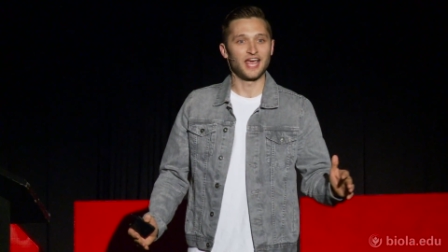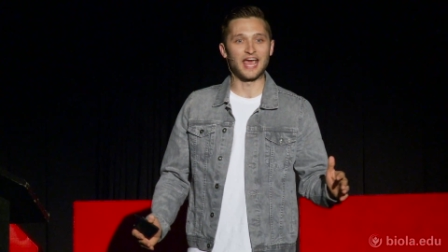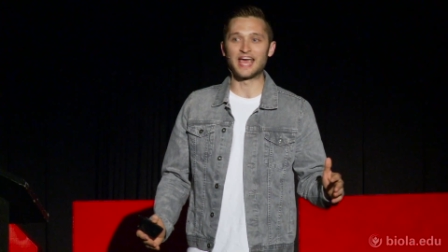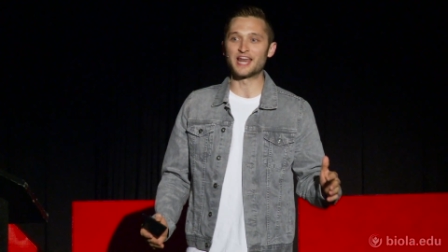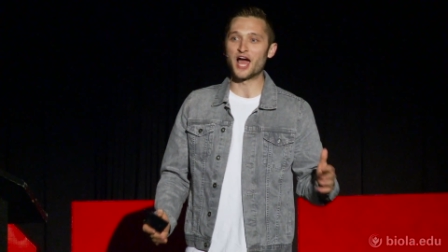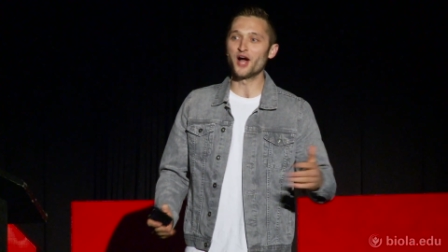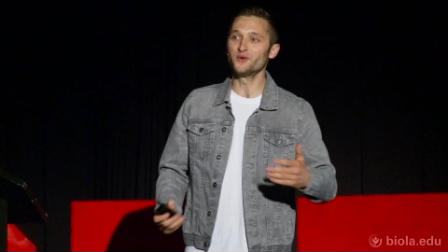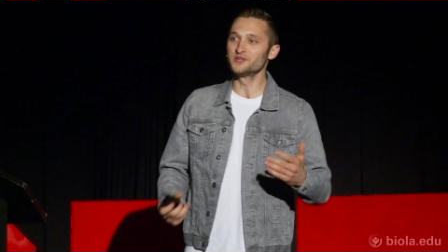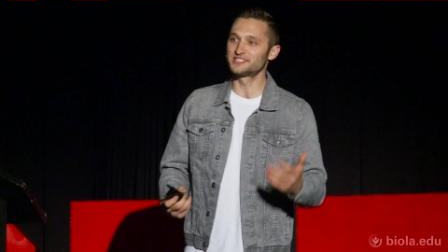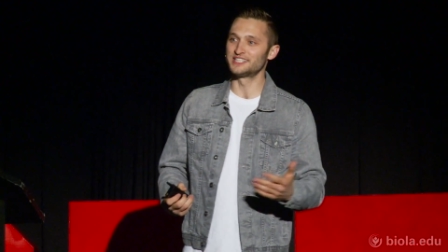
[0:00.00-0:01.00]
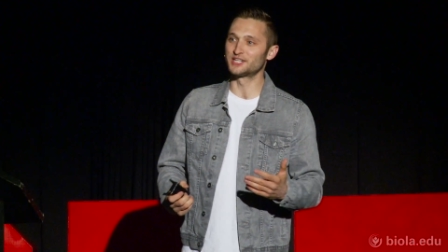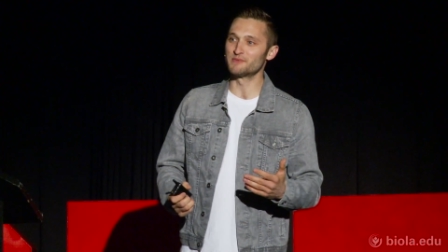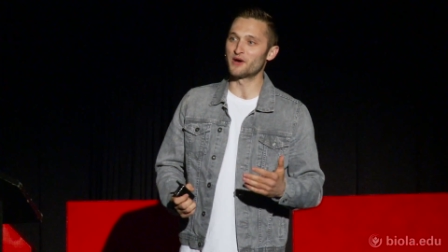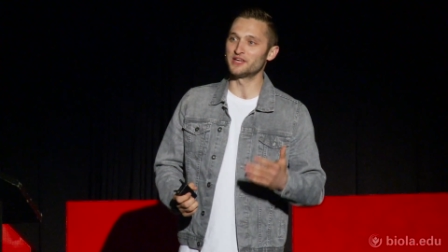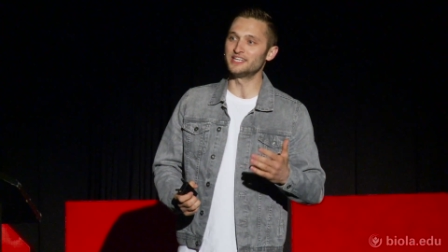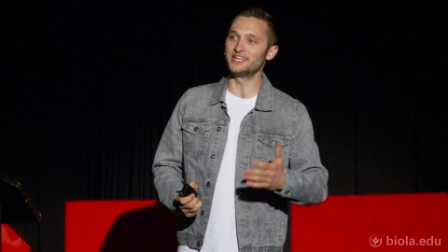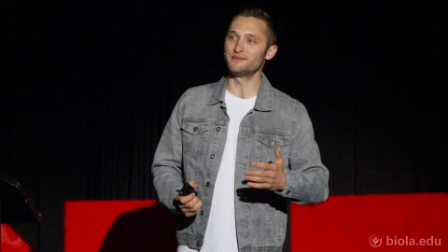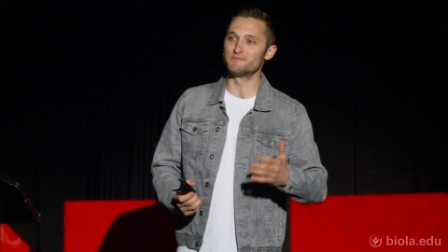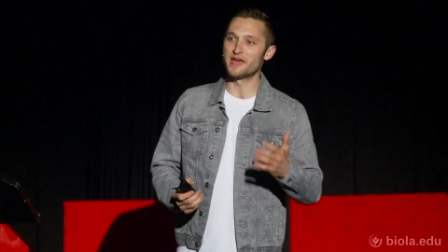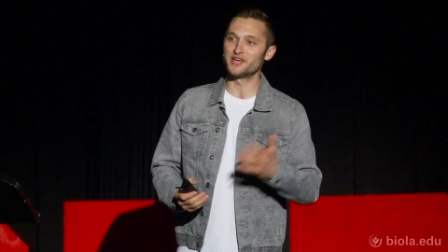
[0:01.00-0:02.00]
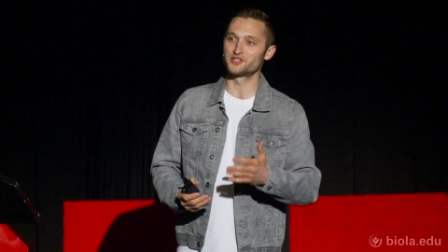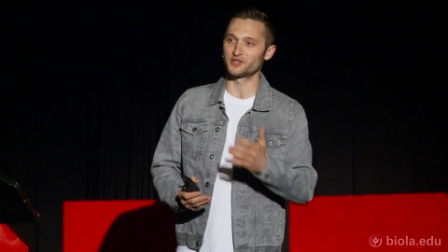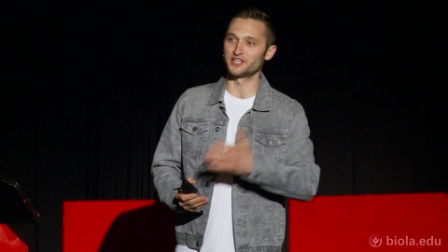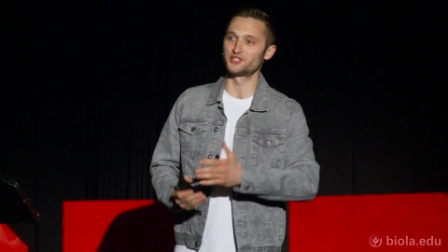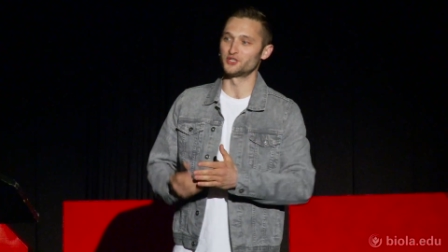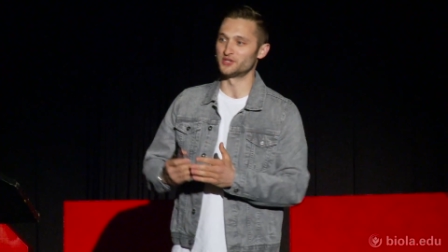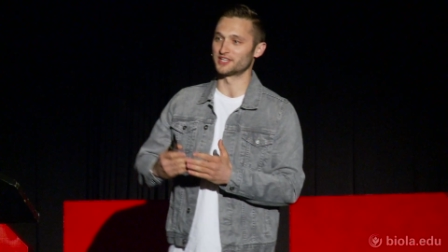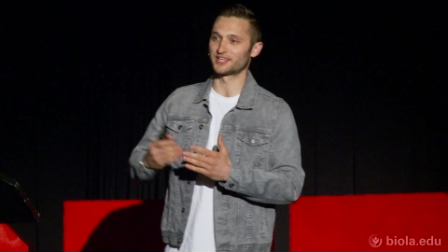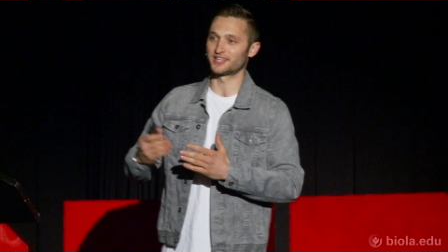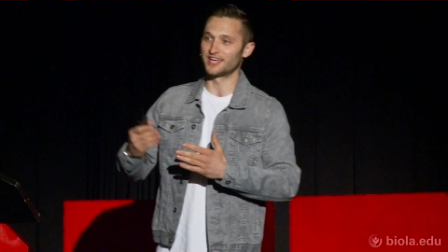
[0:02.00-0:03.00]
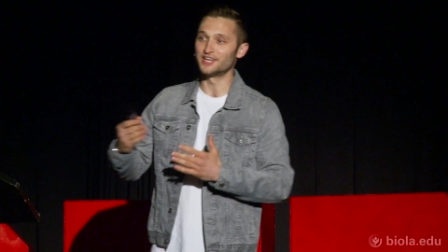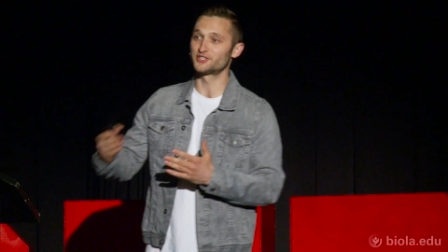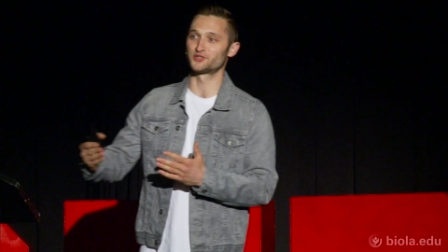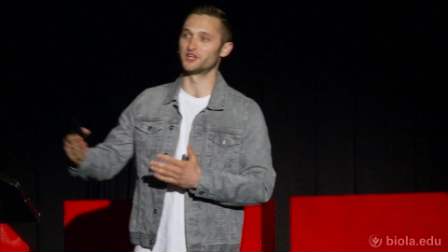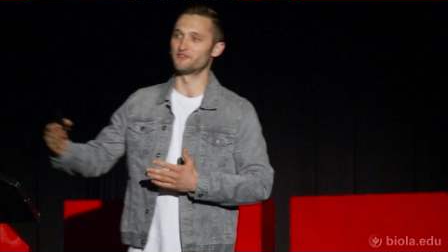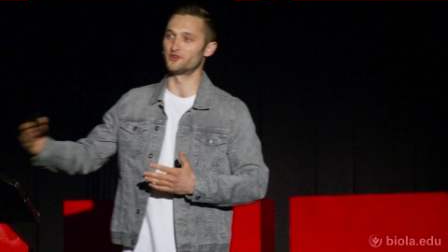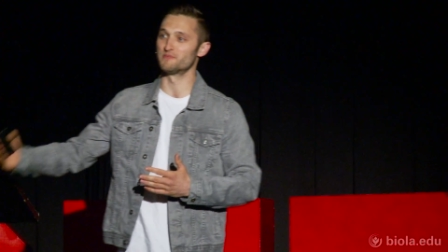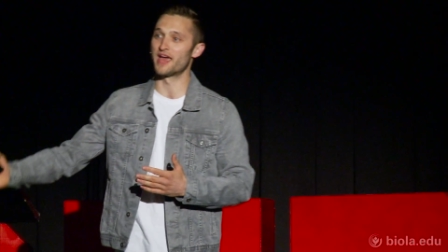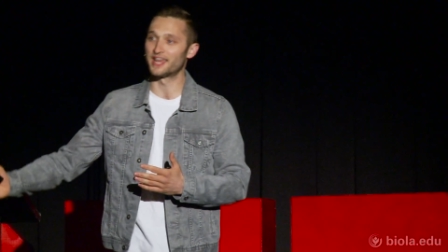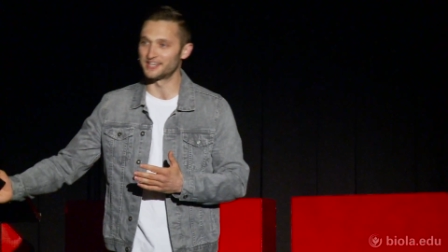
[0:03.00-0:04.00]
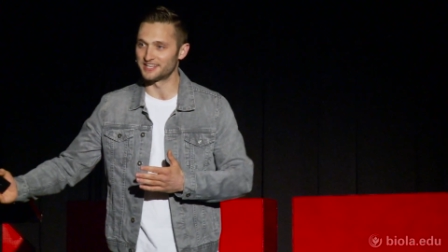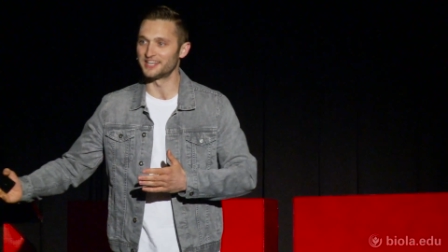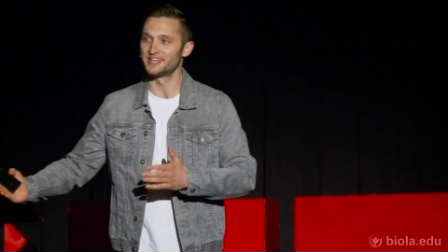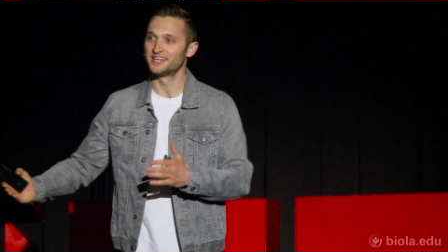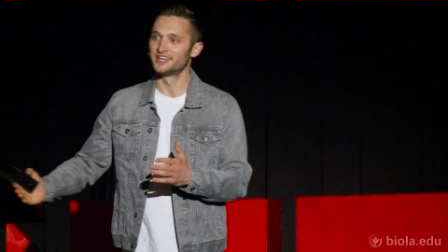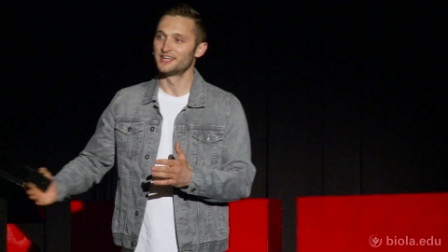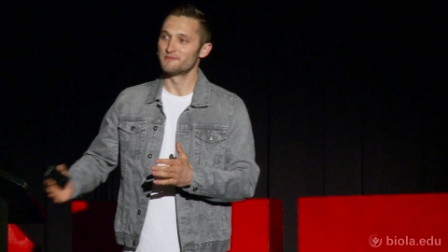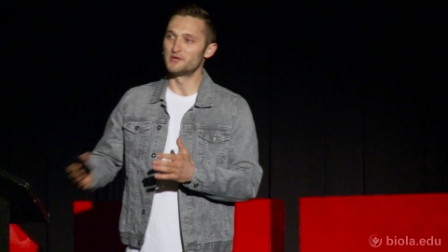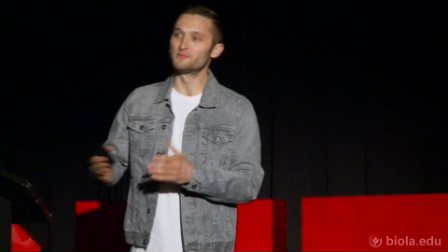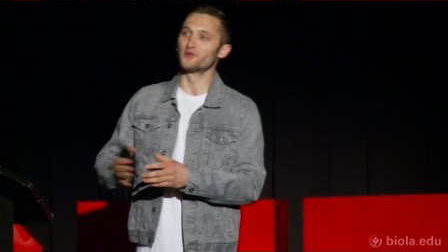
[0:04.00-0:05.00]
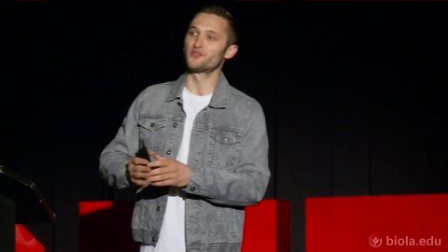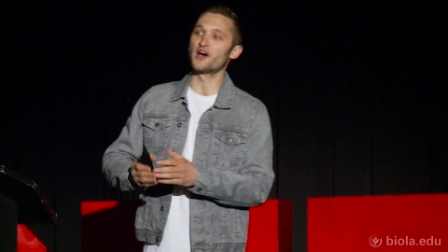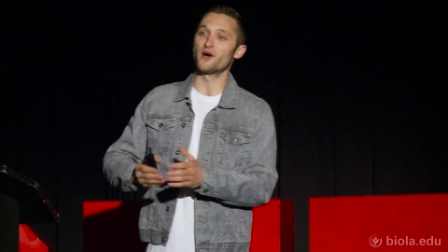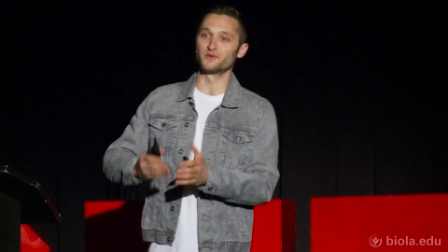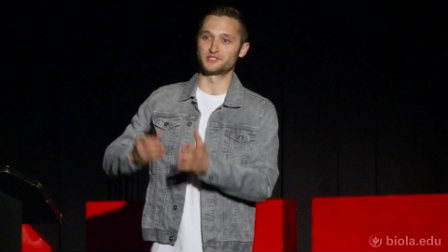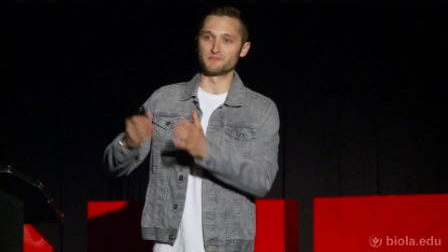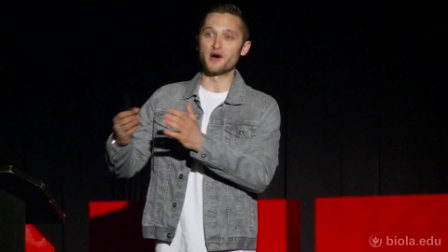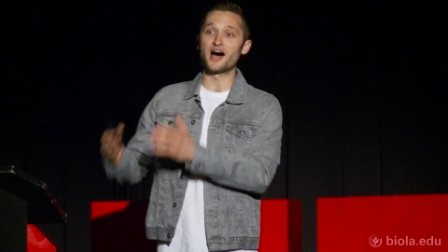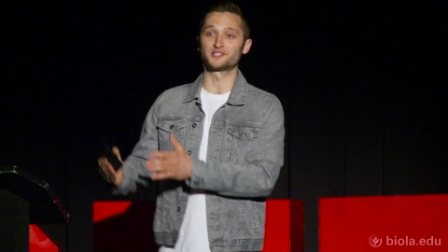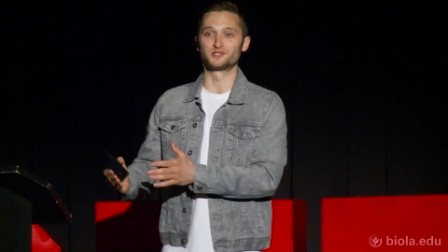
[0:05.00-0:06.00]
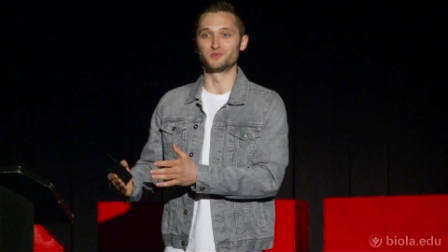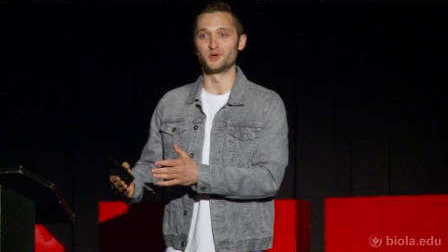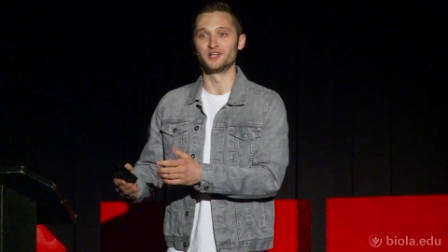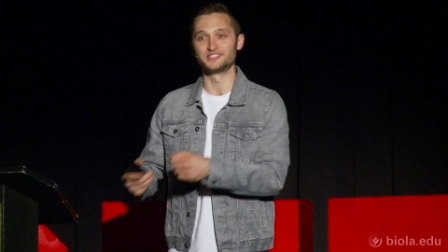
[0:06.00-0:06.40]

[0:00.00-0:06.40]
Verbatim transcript: And I always think about any major issue in the history of humanity, people thought was impossible